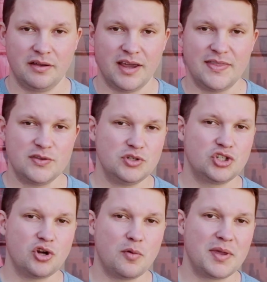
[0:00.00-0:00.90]
And this would
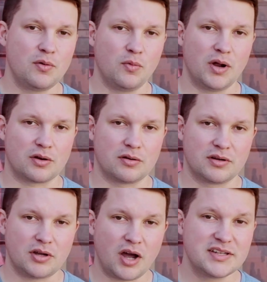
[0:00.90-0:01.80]
show me what
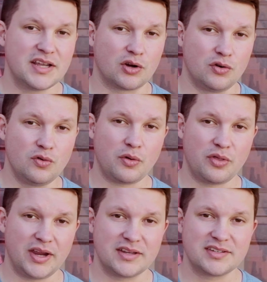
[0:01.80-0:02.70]
content Google
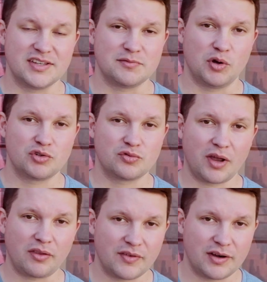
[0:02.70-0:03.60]
thinks is most
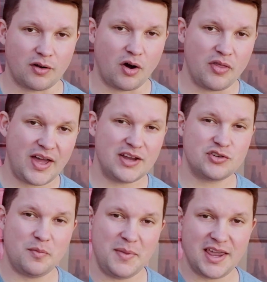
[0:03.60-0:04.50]
relevant on that
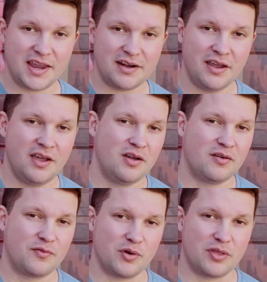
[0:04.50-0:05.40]
domain
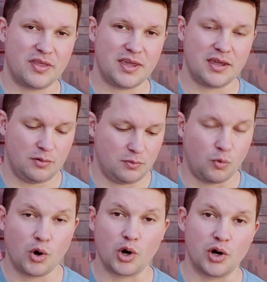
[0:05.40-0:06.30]
for the
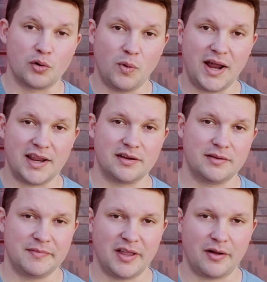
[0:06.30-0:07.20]
word wedding.
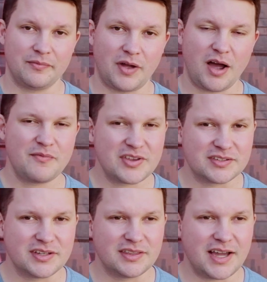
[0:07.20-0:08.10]
Now,
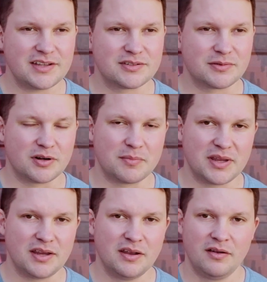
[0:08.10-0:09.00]
obviously that's going to
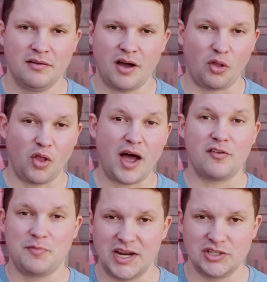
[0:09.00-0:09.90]
be a lot
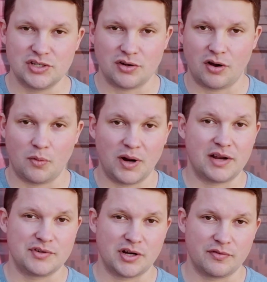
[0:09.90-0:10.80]
of pages on a wedding
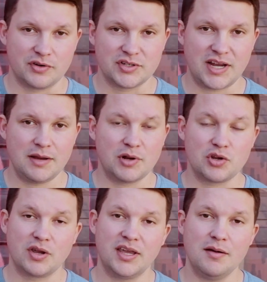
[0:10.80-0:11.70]
photographer's site, but you
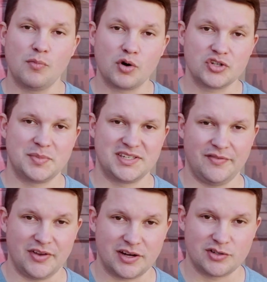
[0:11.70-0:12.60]
can get more
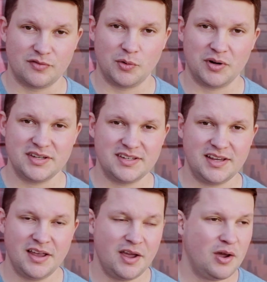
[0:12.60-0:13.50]
specific. So if you want to
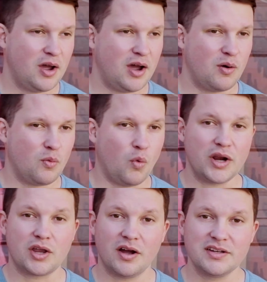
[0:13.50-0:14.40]
see
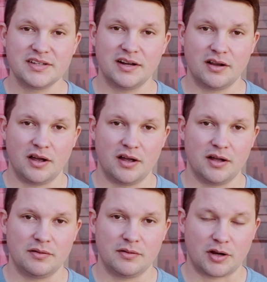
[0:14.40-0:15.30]
what content
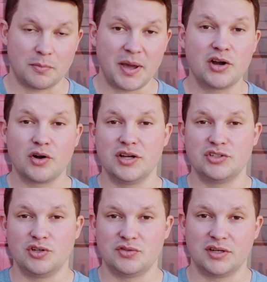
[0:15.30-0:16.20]
a competitor is
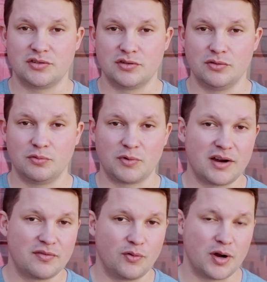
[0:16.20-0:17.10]
using to
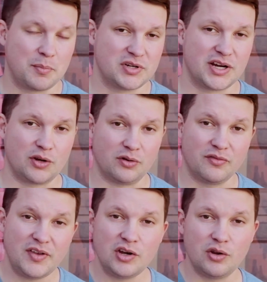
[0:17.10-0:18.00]
rank for a particular
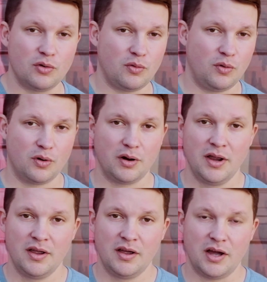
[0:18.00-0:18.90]
venue or
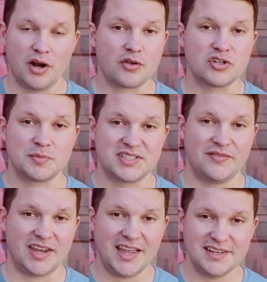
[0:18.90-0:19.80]
another
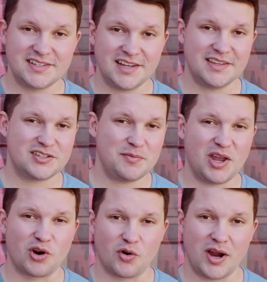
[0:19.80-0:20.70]
specific entity, this could be a
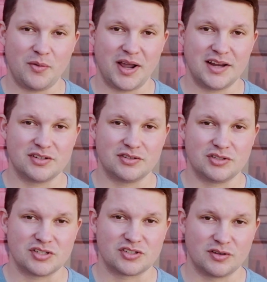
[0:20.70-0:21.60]
great way to
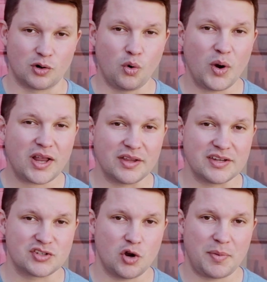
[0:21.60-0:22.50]
just quickly
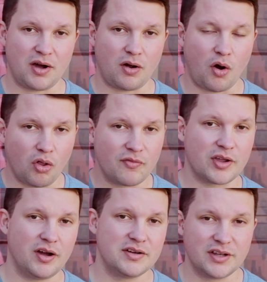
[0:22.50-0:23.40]
scope out all of the
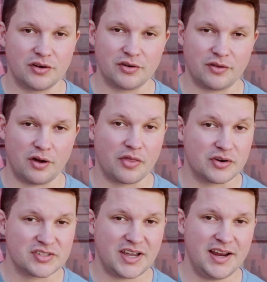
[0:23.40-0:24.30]
content on their
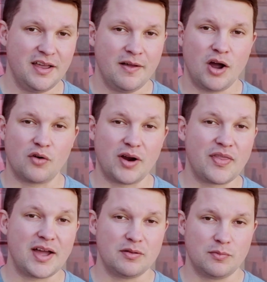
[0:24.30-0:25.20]
site around
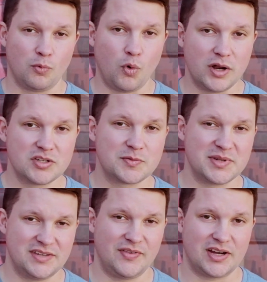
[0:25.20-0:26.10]
that one
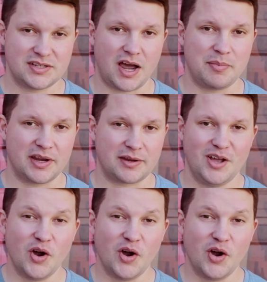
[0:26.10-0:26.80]
specific topic.